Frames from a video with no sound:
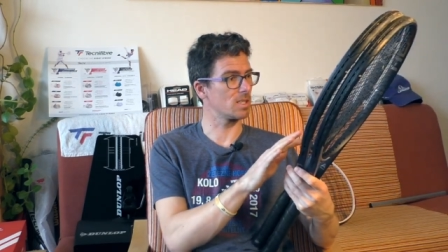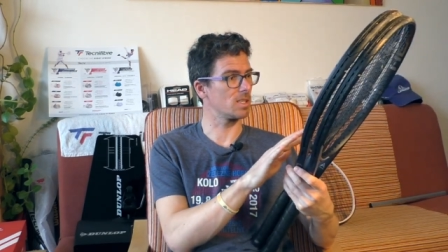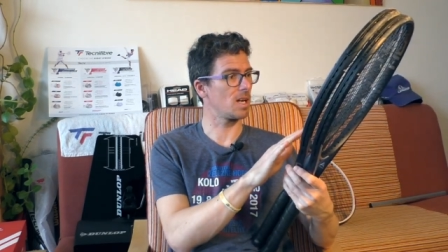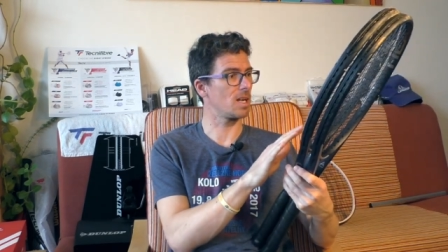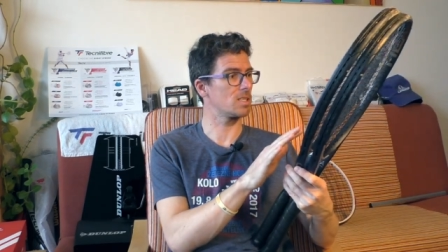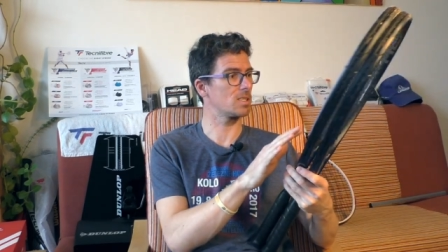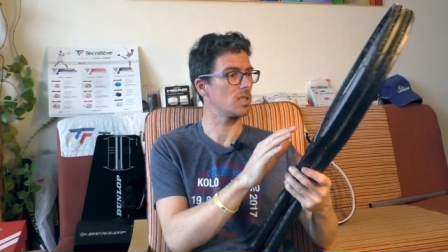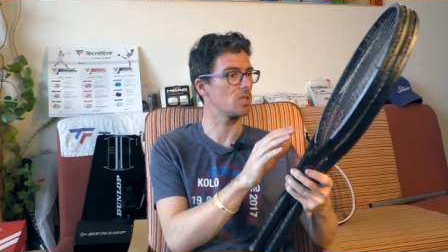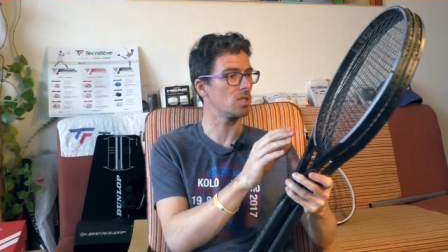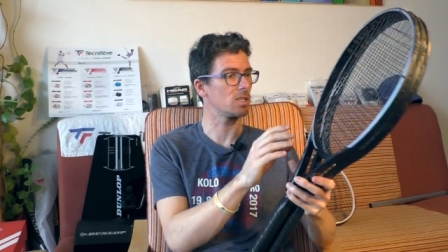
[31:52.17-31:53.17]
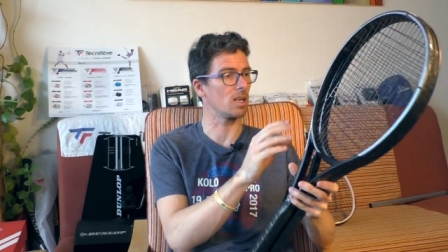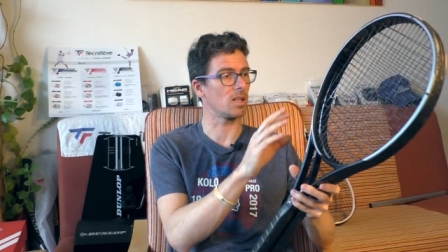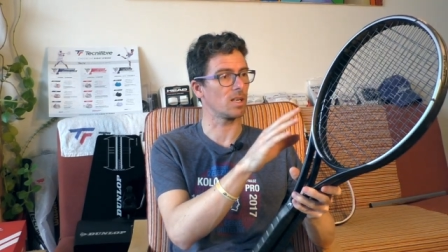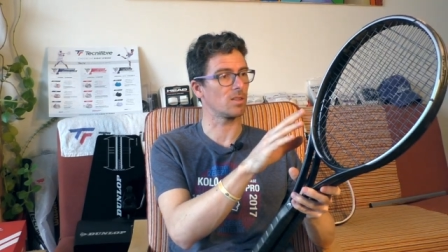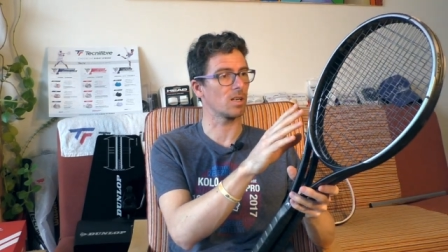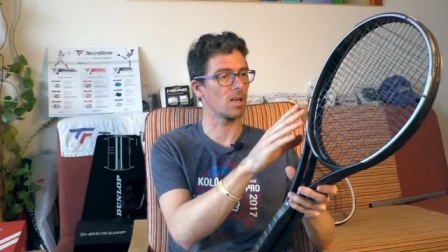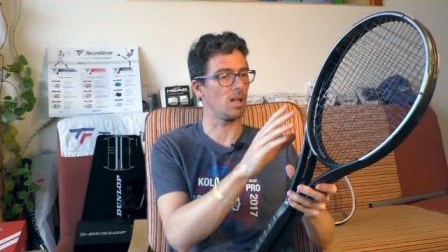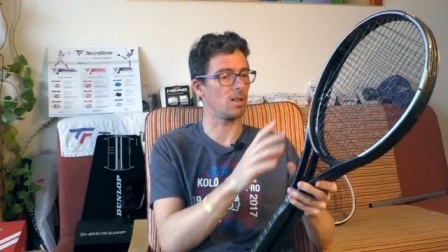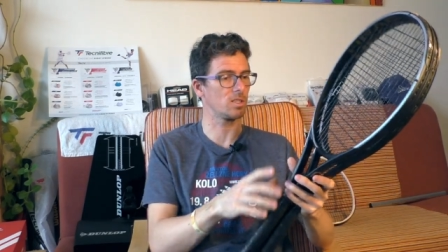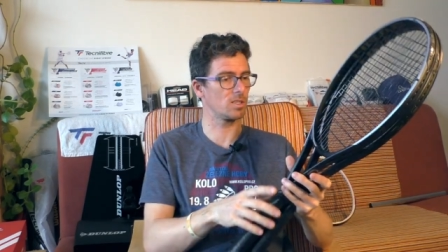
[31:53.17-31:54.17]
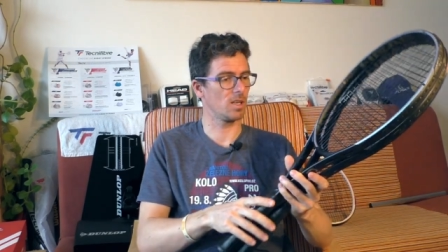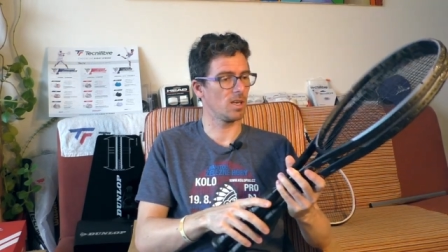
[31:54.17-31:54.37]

and nice touches. I like the colors